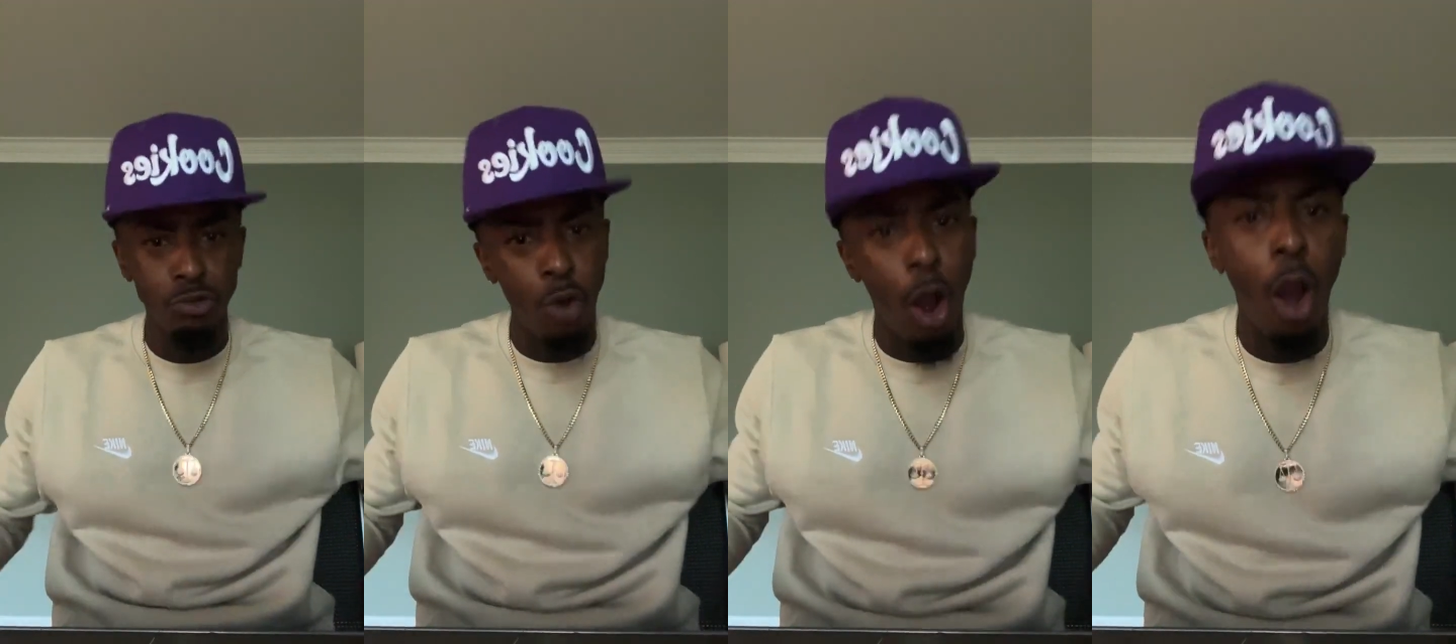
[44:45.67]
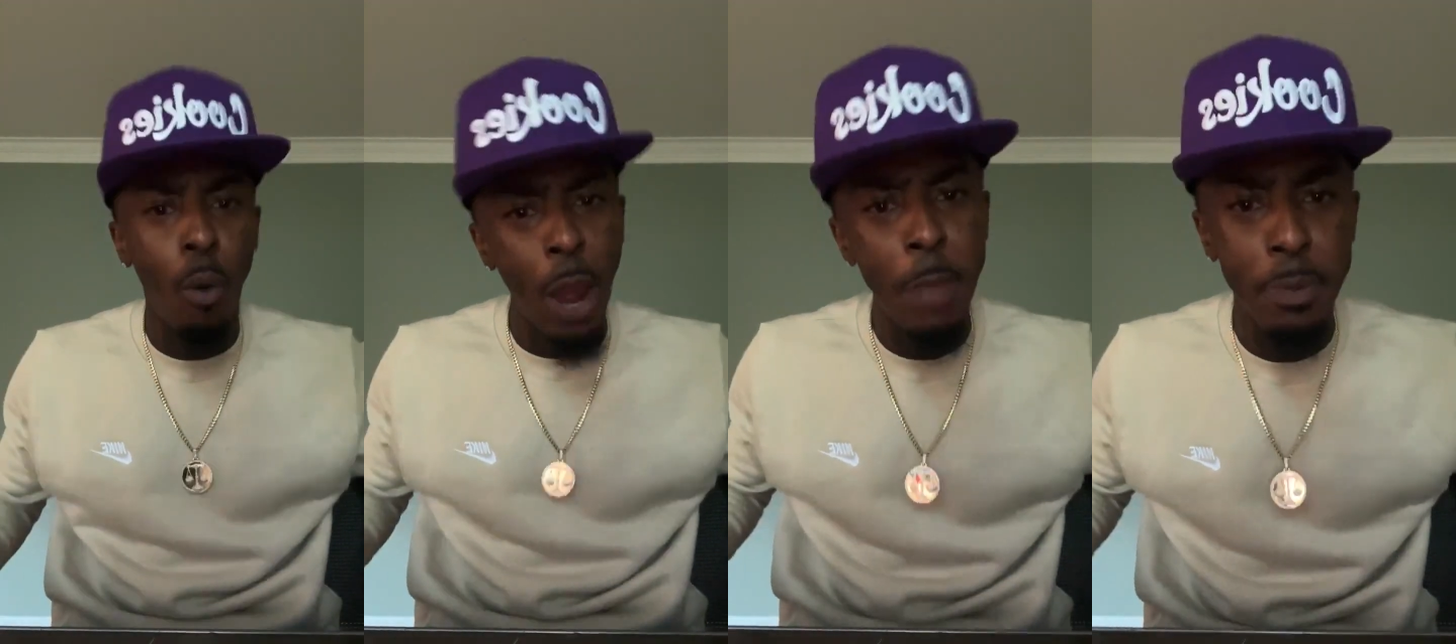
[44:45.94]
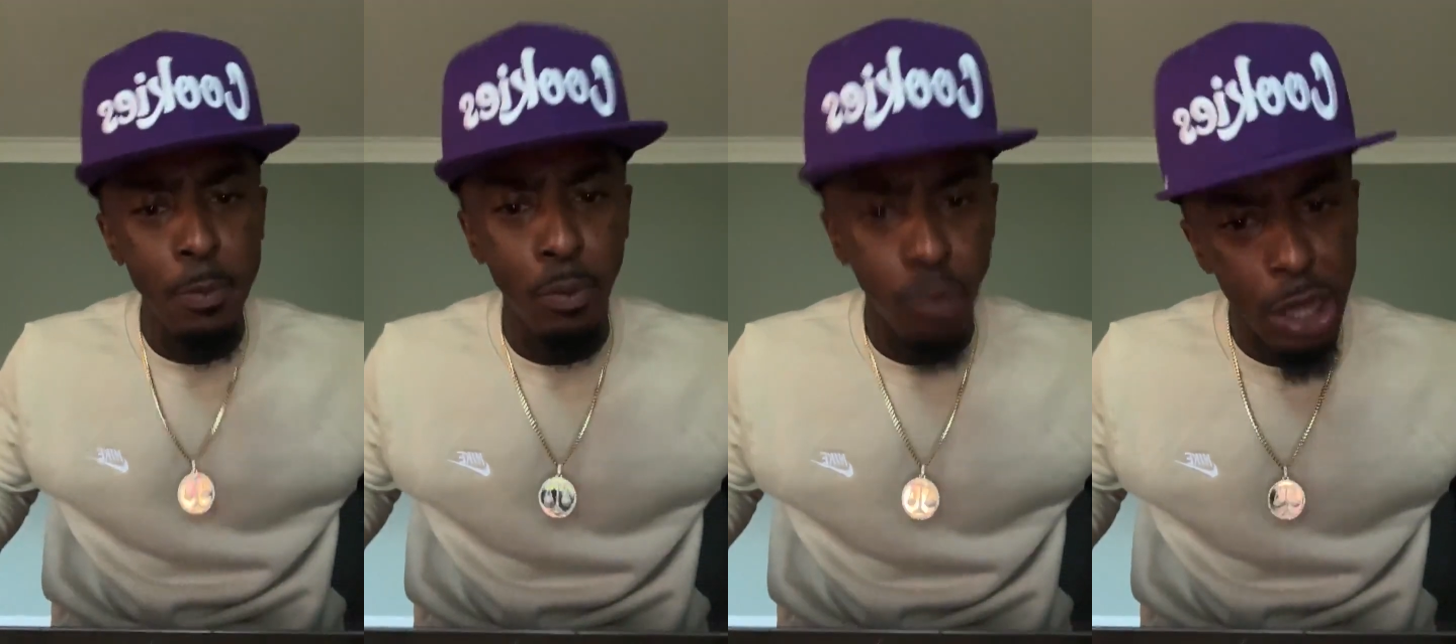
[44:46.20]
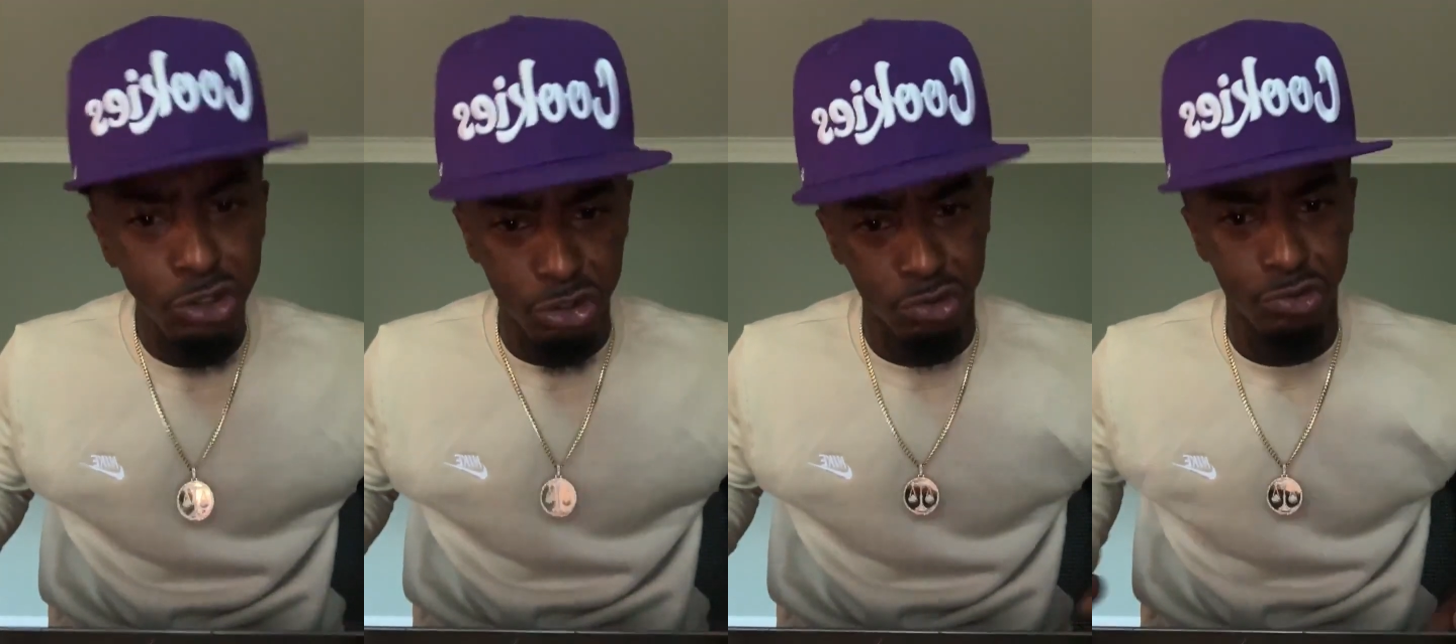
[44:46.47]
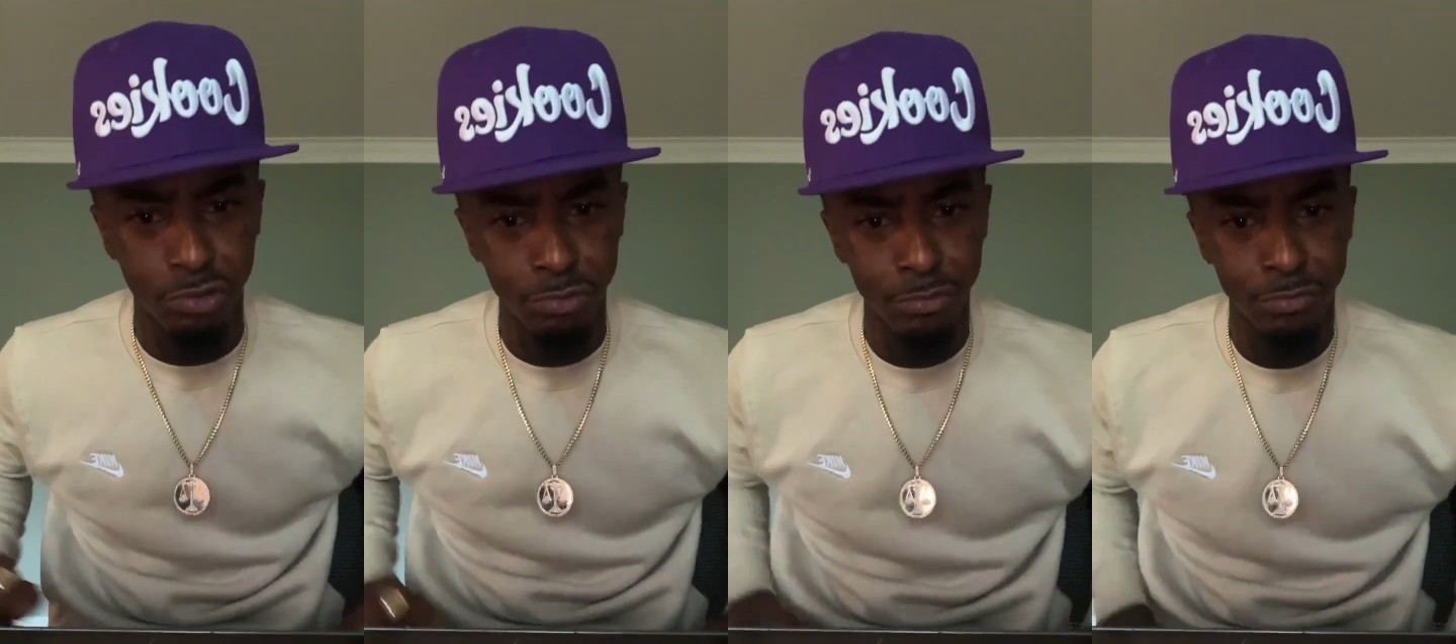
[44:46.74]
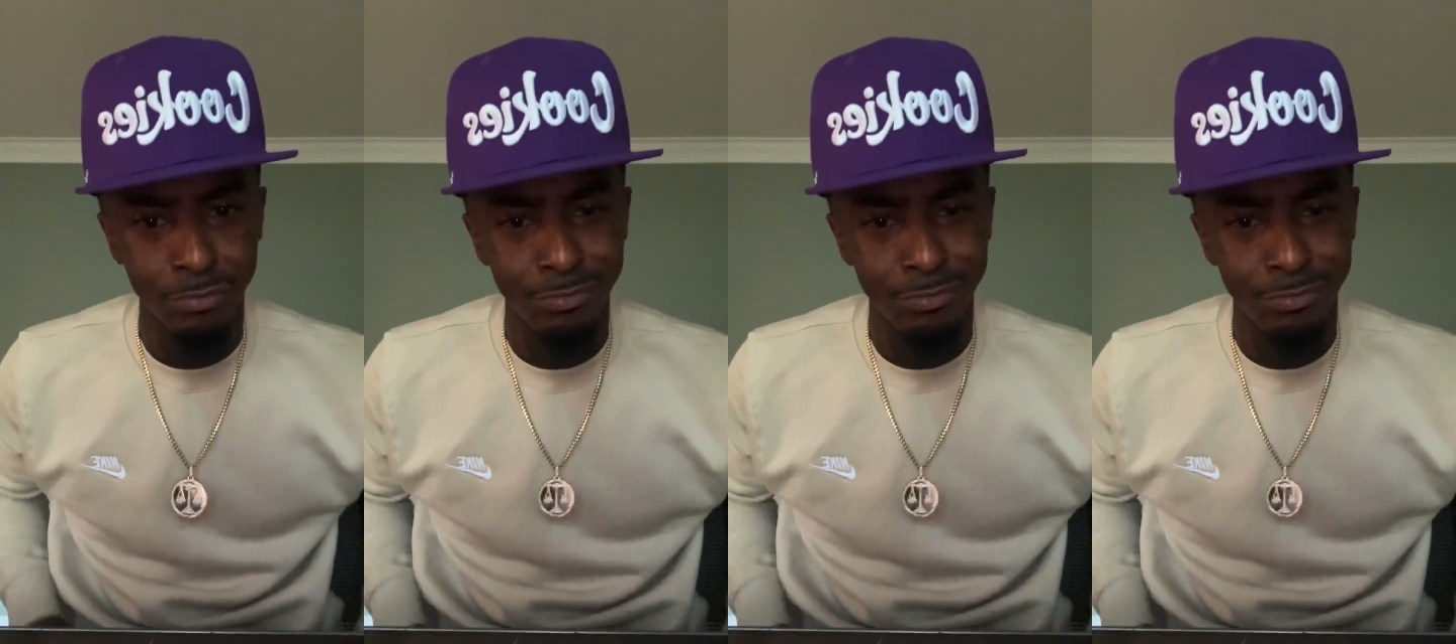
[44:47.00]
You know, all white people racist.